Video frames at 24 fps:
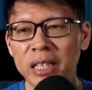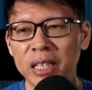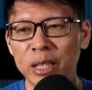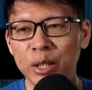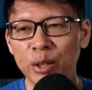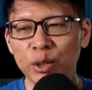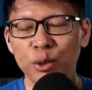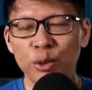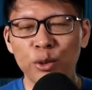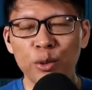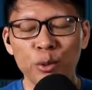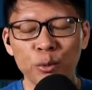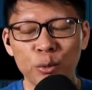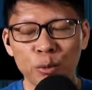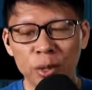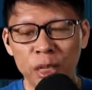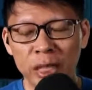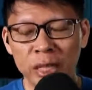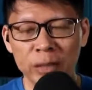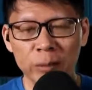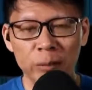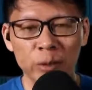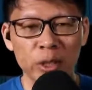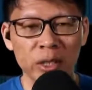So
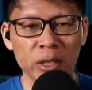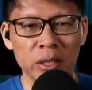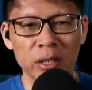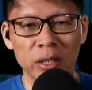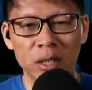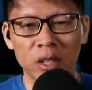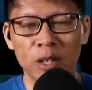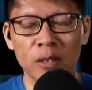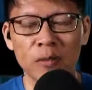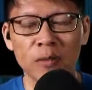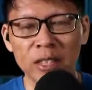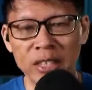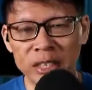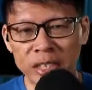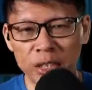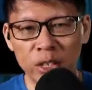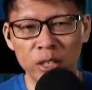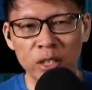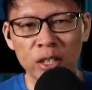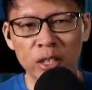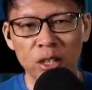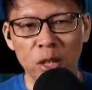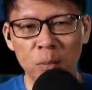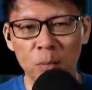that was the
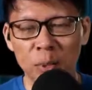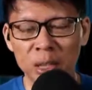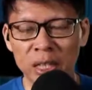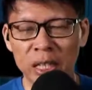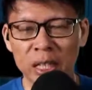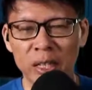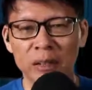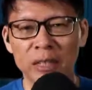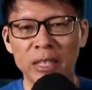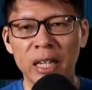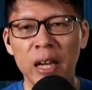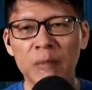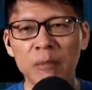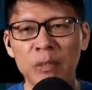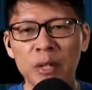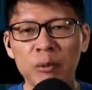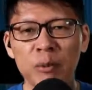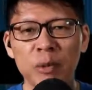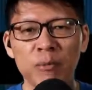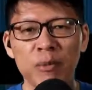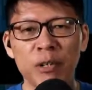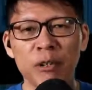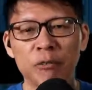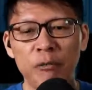conversation topic that I was having
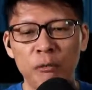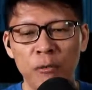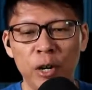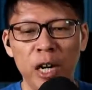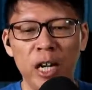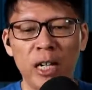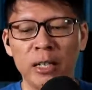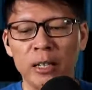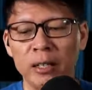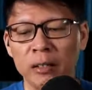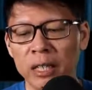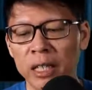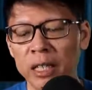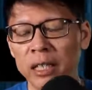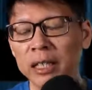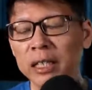with a friend, right?